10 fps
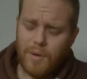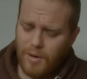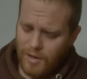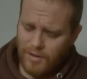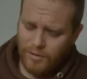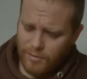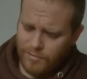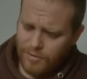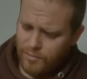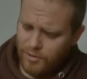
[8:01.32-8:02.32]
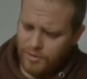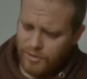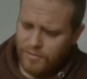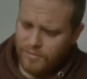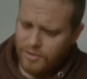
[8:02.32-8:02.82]
but I do find
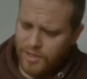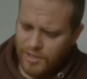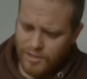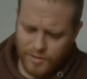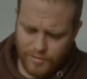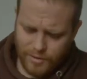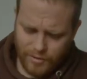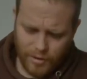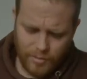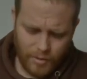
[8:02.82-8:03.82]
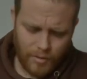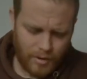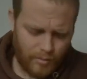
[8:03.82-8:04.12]
myself changing over to Topo.